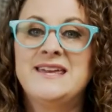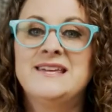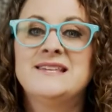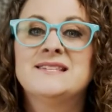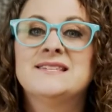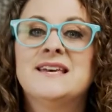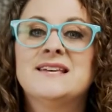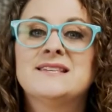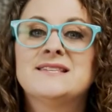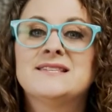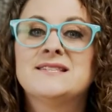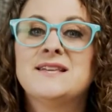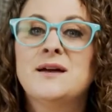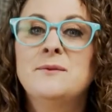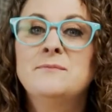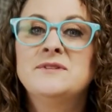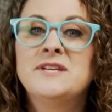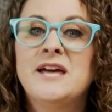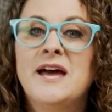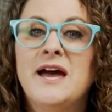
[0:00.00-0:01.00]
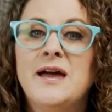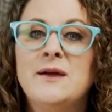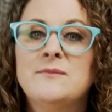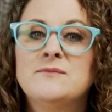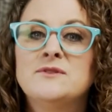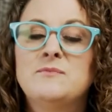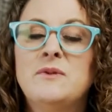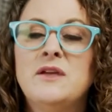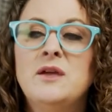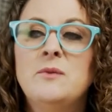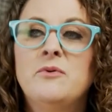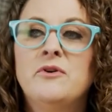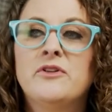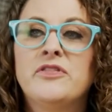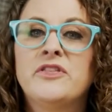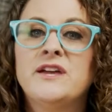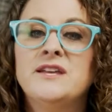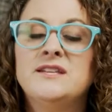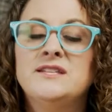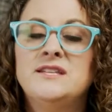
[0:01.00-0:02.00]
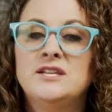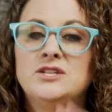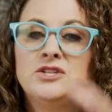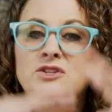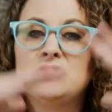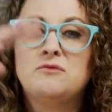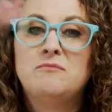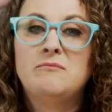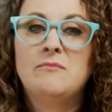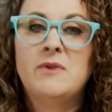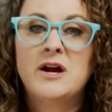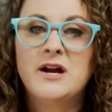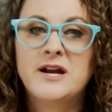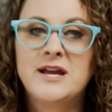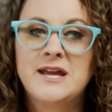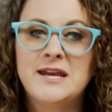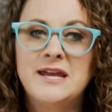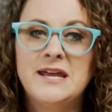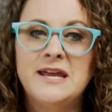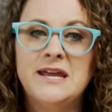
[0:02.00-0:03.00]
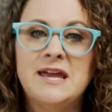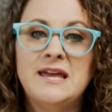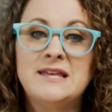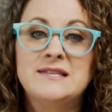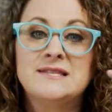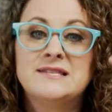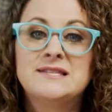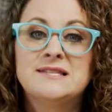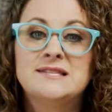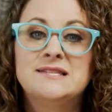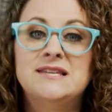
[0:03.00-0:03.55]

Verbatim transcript: is that sometimes people think digital marketing and